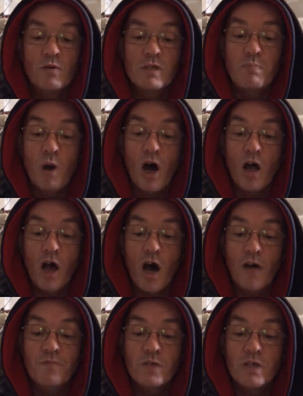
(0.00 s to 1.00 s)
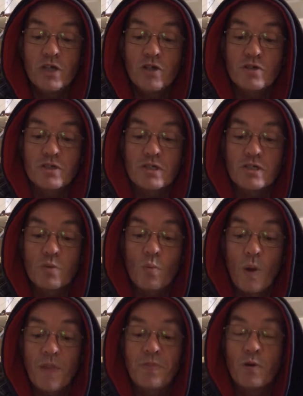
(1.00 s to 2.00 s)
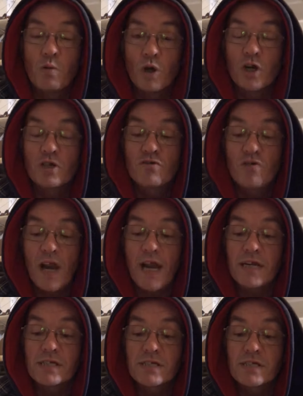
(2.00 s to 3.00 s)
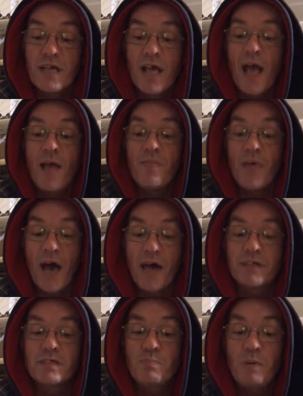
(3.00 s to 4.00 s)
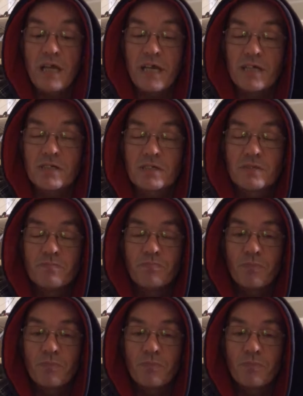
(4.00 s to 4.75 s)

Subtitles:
which Paul often uses with the word grace, and that is peace.